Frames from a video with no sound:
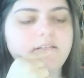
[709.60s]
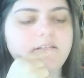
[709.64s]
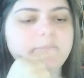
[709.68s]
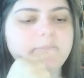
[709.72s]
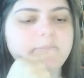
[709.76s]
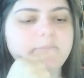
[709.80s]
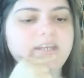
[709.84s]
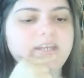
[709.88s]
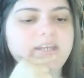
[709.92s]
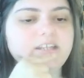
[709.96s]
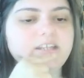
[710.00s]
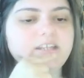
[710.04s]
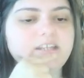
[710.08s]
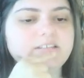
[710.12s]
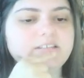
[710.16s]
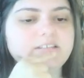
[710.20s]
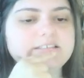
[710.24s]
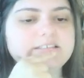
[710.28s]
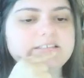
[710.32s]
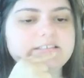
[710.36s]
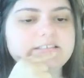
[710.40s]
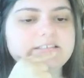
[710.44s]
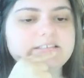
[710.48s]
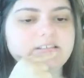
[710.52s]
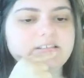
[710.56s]

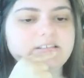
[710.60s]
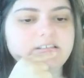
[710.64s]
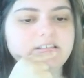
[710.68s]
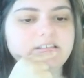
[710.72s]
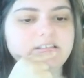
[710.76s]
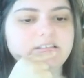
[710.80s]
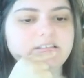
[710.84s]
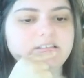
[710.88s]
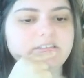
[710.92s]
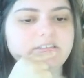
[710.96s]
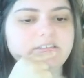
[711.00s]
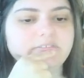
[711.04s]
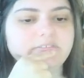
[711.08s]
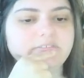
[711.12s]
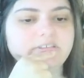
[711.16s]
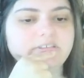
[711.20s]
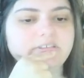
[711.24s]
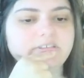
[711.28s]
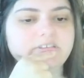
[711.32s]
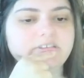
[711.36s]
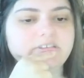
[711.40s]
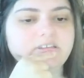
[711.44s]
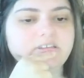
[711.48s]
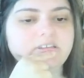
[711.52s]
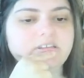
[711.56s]
pants and these
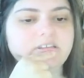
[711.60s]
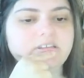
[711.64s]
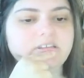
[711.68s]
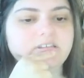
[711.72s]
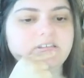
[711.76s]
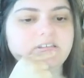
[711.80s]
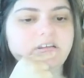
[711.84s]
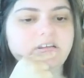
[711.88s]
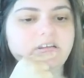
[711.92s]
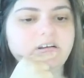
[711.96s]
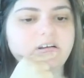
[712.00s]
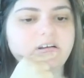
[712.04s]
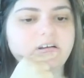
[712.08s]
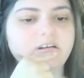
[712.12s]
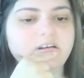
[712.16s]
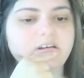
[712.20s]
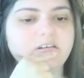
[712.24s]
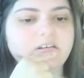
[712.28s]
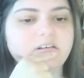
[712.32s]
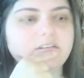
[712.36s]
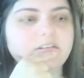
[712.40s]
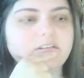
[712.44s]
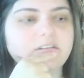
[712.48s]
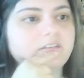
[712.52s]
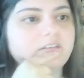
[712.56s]
vertices
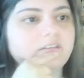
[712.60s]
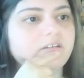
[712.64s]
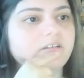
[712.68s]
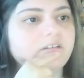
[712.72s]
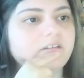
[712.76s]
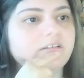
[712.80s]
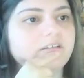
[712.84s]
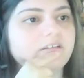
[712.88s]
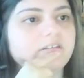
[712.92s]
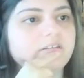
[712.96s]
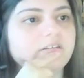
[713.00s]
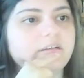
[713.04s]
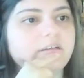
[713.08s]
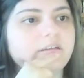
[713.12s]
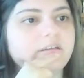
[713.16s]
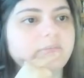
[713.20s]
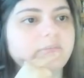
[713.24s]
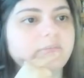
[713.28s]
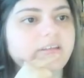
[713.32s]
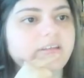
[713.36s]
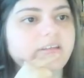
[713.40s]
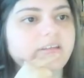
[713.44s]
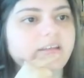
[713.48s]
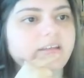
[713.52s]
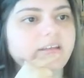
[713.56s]
are the dress. Now we
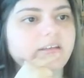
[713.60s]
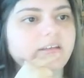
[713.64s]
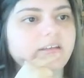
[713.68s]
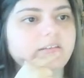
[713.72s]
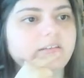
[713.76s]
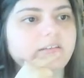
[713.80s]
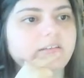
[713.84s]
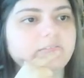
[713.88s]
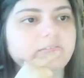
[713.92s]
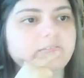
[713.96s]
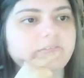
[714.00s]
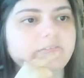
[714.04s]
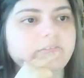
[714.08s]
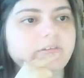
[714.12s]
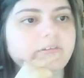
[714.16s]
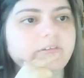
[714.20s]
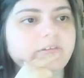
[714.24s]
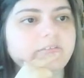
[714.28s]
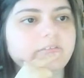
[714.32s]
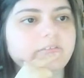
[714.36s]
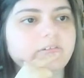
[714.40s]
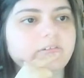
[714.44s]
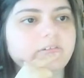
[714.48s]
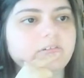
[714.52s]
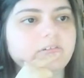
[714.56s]
can
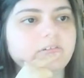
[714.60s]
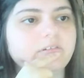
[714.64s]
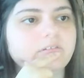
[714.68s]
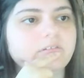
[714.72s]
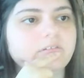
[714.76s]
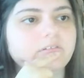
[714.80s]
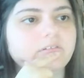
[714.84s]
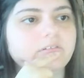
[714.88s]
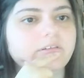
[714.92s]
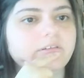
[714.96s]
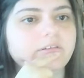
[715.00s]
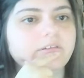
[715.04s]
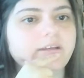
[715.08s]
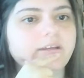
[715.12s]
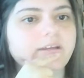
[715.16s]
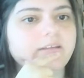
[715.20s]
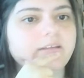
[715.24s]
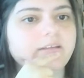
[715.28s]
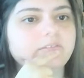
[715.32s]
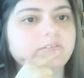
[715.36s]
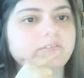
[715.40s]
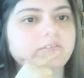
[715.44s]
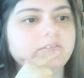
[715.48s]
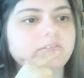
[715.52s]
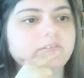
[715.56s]
further look at,
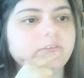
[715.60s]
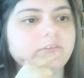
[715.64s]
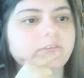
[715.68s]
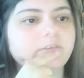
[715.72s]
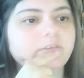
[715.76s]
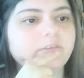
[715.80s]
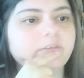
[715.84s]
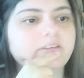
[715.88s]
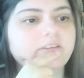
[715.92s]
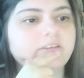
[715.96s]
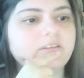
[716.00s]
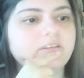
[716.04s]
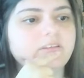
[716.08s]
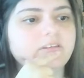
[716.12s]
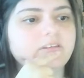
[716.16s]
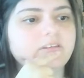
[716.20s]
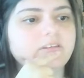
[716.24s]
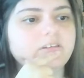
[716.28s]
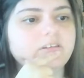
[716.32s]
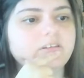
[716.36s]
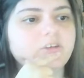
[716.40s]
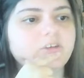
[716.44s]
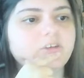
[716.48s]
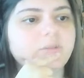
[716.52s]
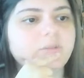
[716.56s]
so we can see the
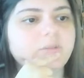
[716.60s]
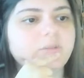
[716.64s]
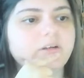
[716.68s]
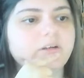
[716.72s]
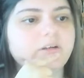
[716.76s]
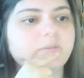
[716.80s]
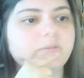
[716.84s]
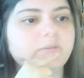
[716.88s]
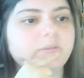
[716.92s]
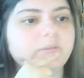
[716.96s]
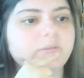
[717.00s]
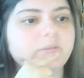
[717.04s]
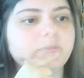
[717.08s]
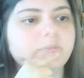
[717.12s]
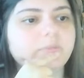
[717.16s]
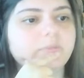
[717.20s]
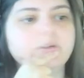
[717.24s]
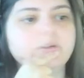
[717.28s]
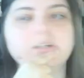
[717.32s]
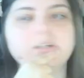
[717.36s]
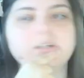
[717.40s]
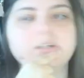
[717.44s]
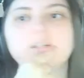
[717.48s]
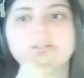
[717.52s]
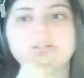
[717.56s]
dress better, we could
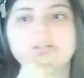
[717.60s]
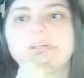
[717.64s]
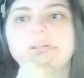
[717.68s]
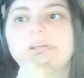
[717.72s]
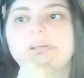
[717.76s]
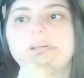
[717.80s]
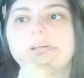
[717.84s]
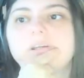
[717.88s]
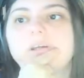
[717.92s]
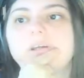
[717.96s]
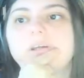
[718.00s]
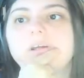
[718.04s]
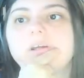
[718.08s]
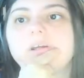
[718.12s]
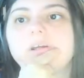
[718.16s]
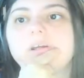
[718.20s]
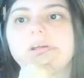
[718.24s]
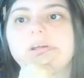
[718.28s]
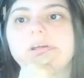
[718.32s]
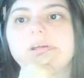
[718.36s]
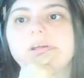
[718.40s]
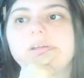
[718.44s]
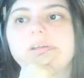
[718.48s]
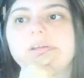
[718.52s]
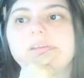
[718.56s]
put
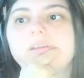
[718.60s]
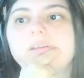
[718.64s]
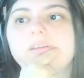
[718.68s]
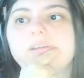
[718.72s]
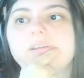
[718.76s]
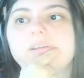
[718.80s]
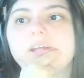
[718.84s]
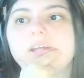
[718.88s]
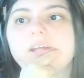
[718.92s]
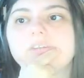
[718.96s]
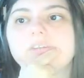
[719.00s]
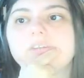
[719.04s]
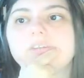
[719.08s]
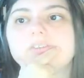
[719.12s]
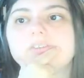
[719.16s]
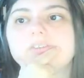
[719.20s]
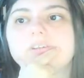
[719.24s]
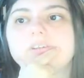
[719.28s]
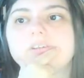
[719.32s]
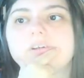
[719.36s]
the texture